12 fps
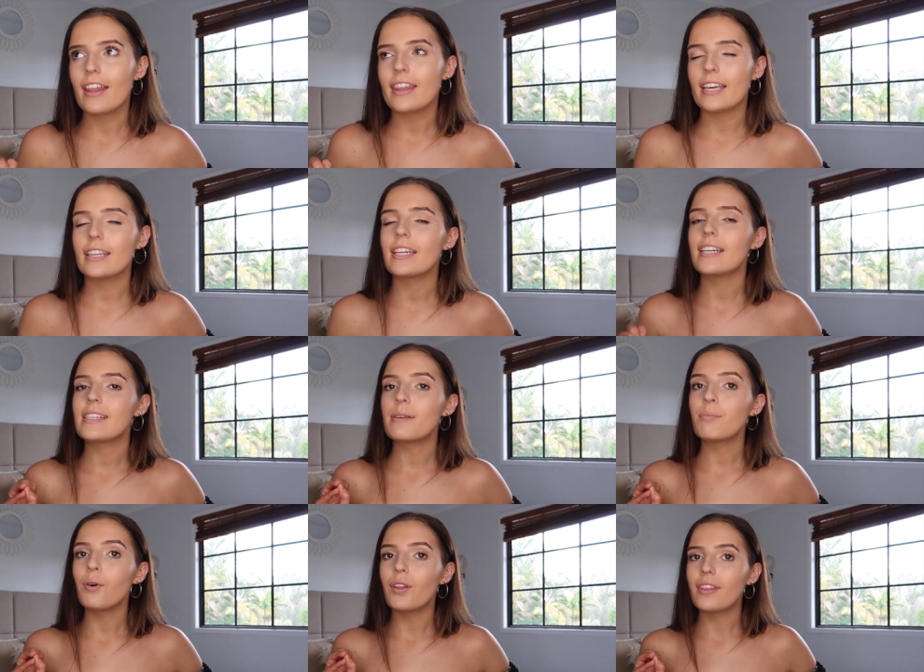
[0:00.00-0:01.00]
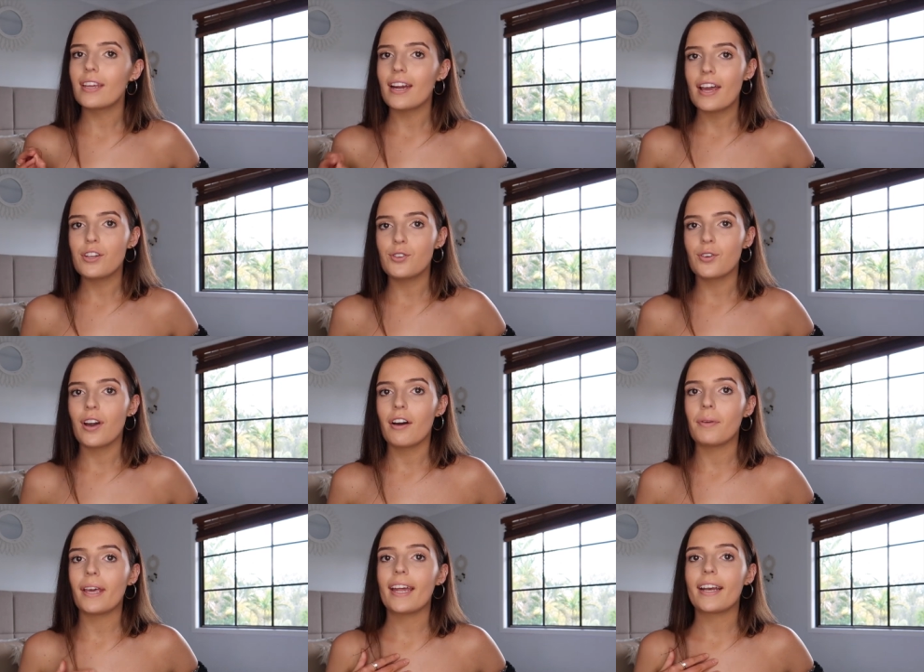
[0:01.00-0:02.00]
I think that it's important that I do.
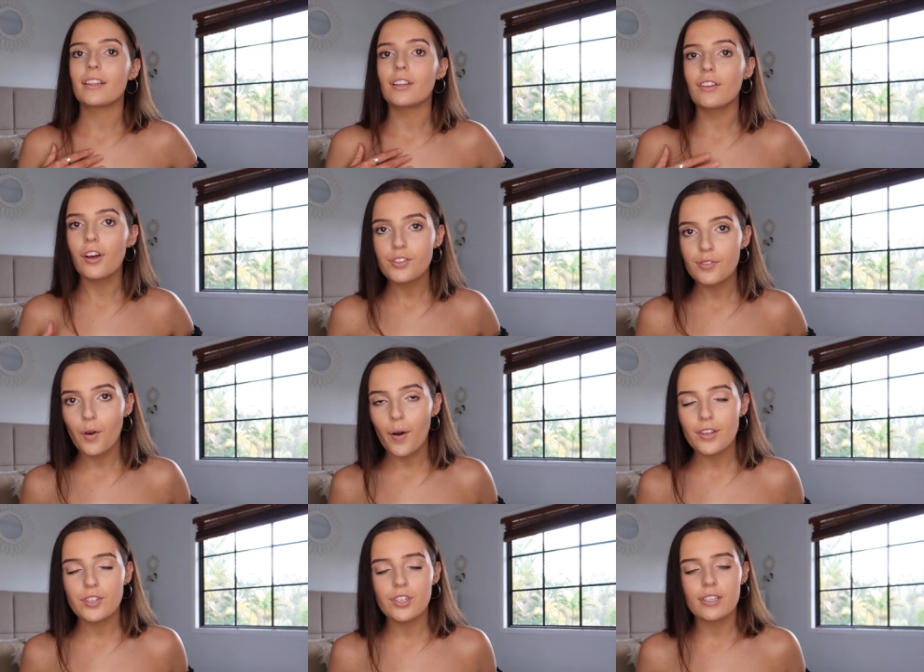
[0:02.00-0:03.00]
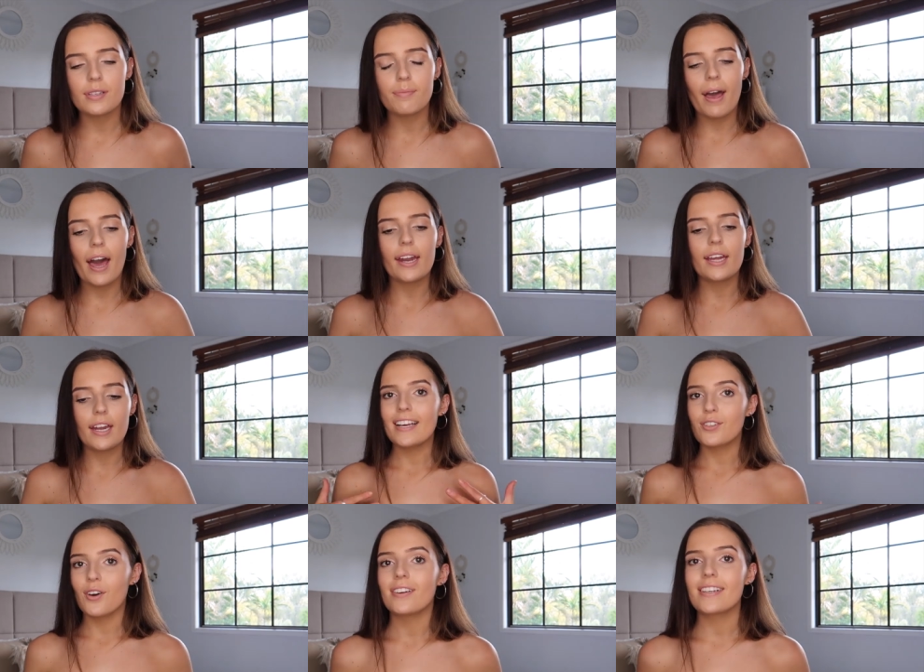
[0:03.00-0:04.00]
I've been getting lots of questions about it.
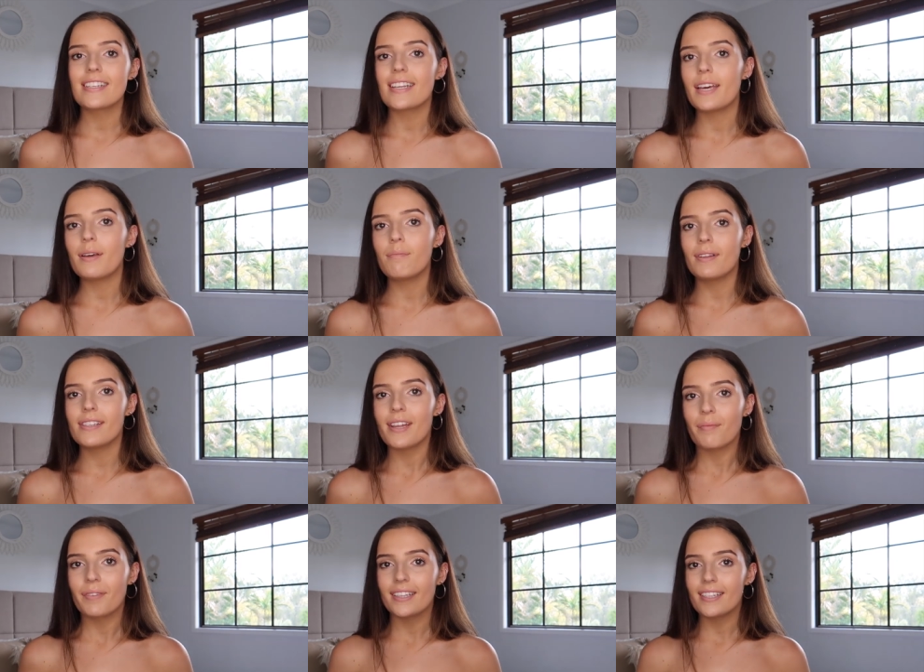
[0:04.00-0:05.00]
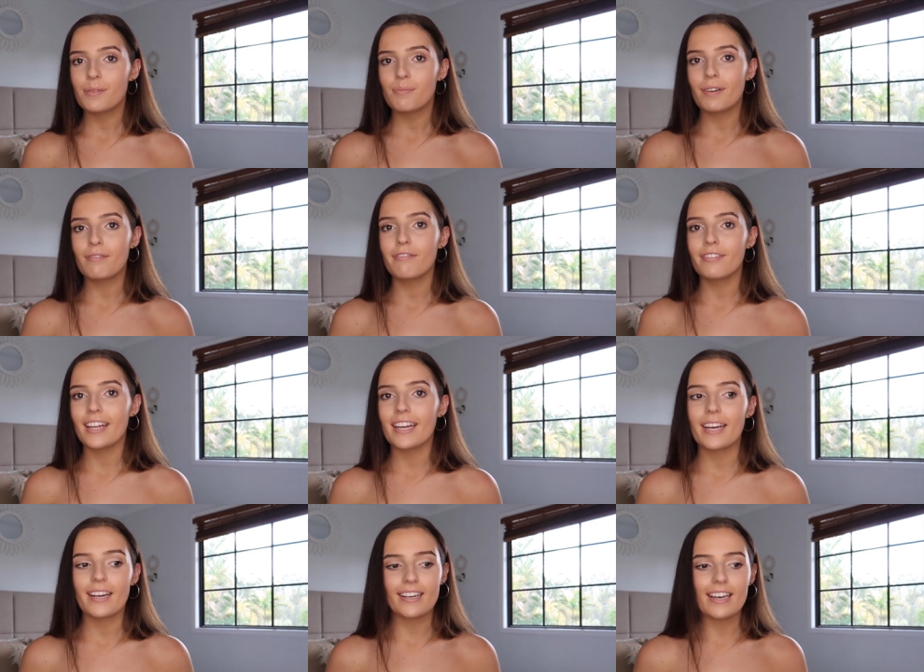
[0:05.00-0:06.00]
It's honestly been something that's been
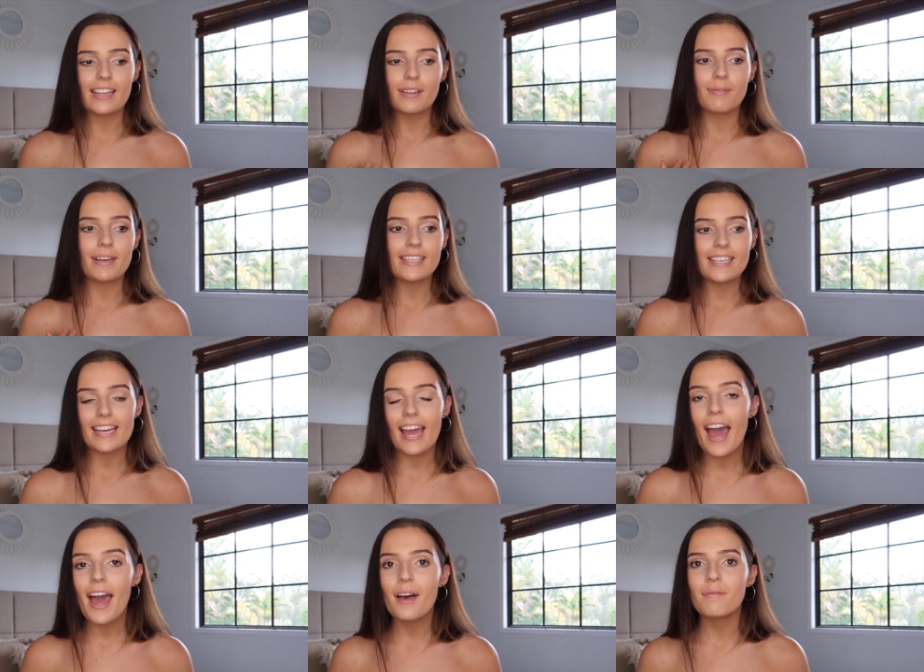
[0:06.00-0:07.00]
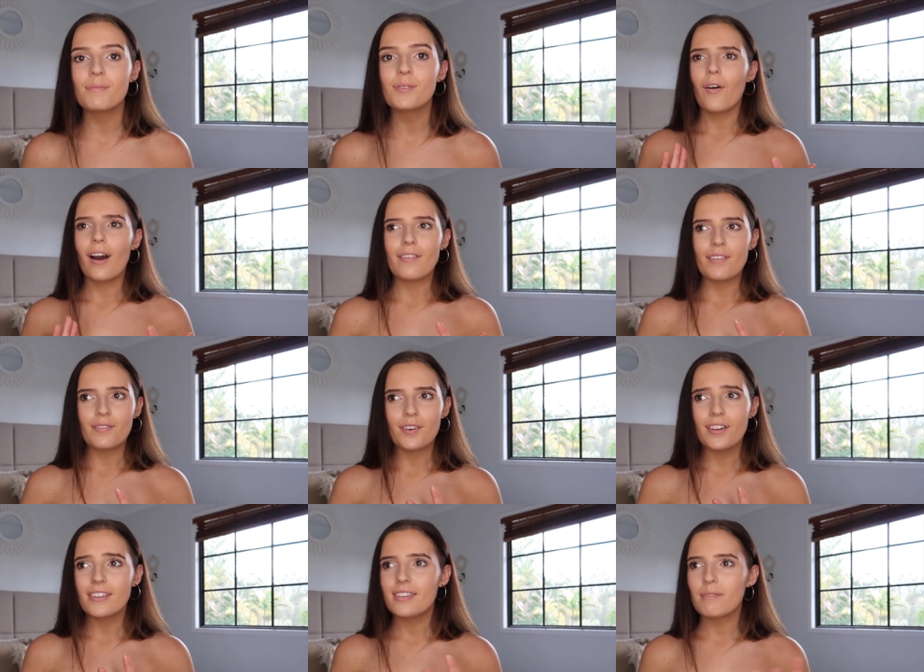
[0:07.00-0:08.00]
flooding either my DMs or I've even
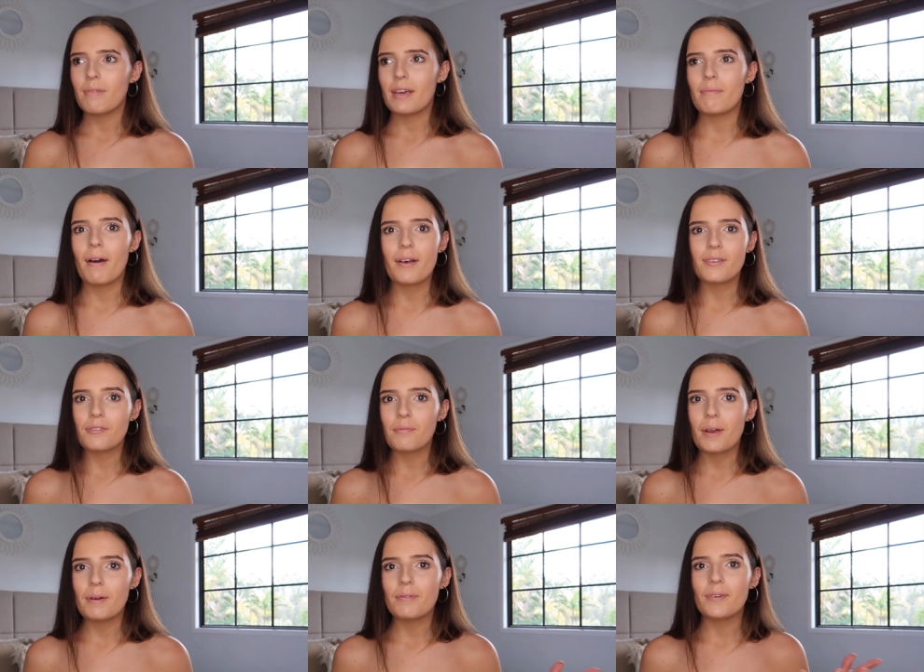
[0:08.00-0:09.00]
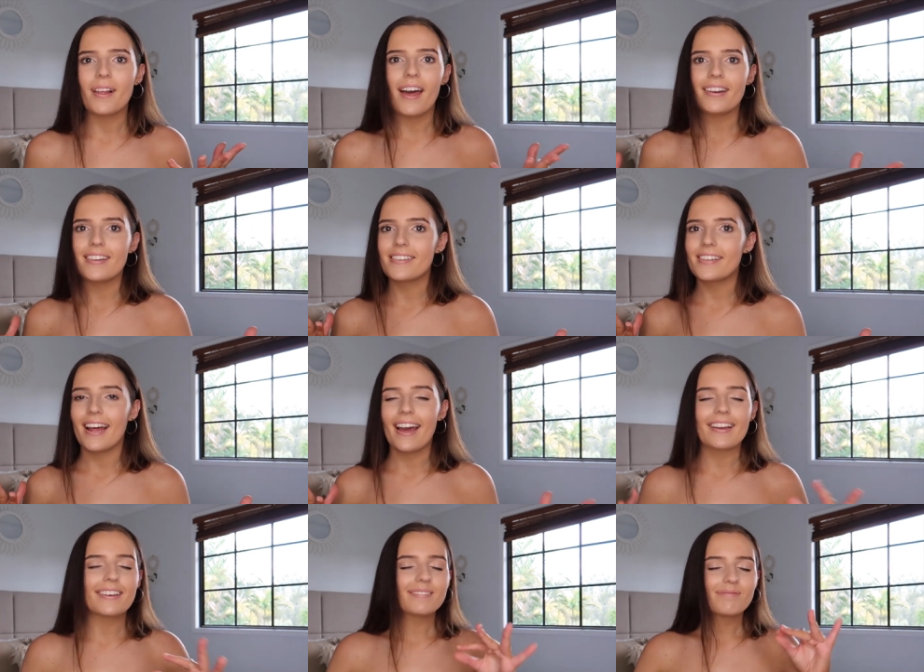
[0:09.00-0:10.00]
gotten some emails from people and it's
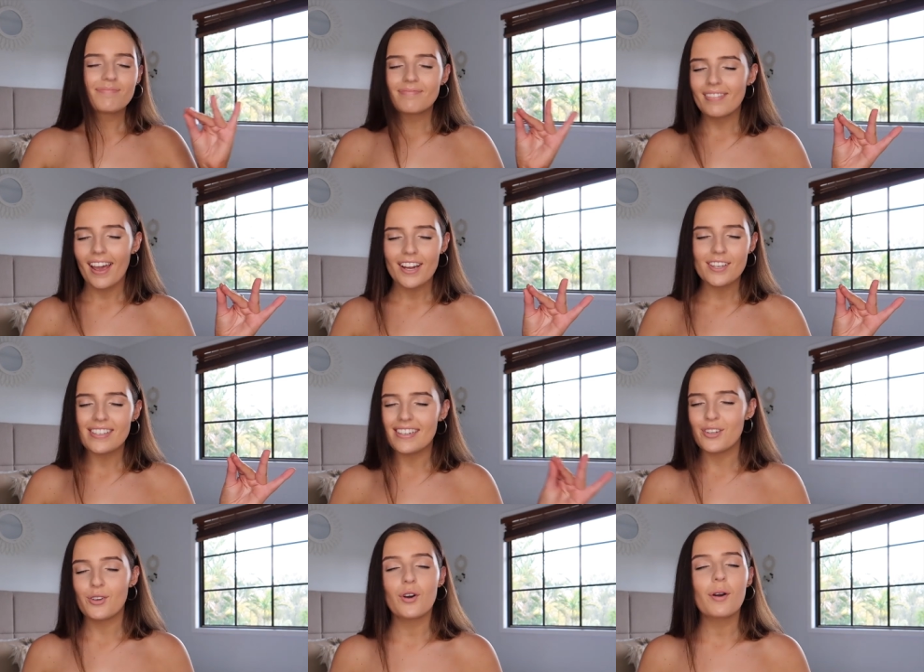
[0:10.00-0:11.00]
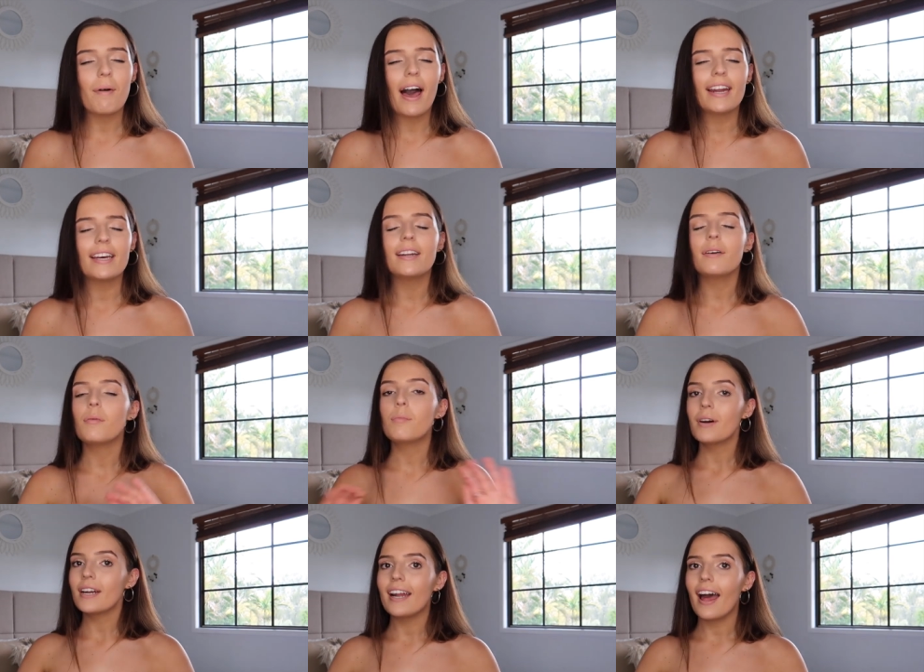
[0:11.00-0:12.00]
like, I just need to talk about it,
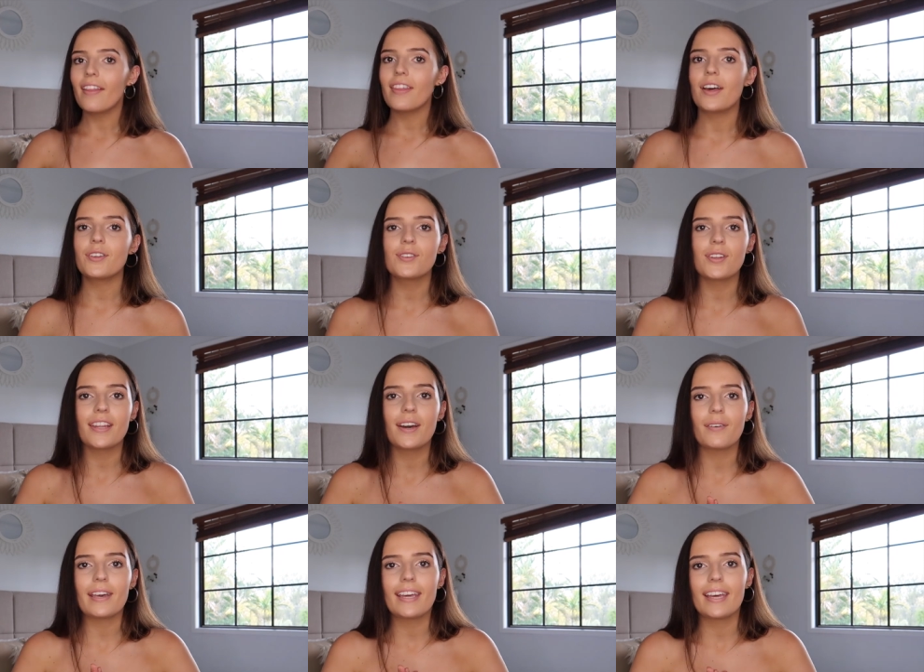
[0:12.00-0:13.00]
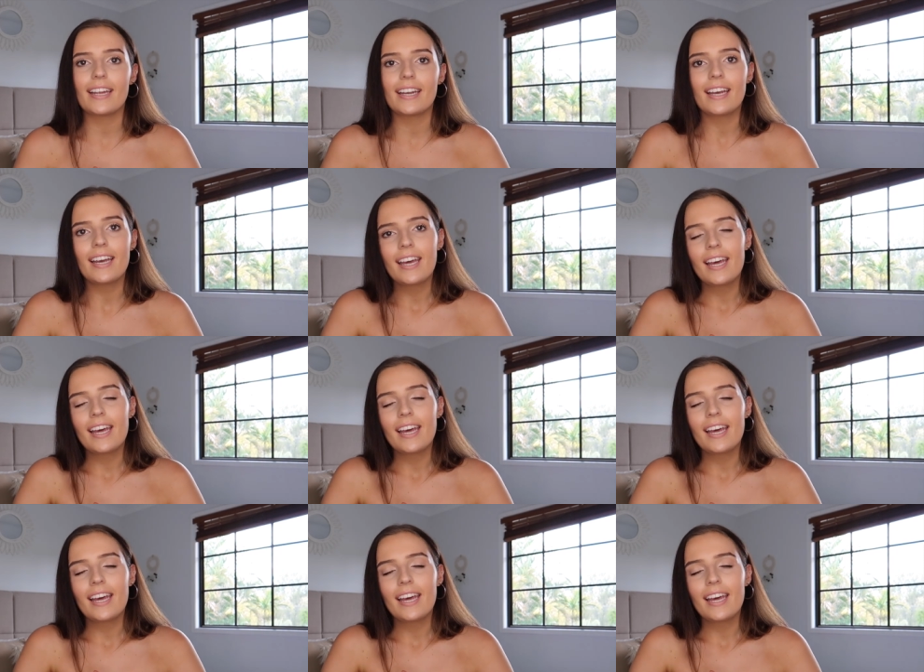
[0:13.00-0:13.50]
put it out there so that we can,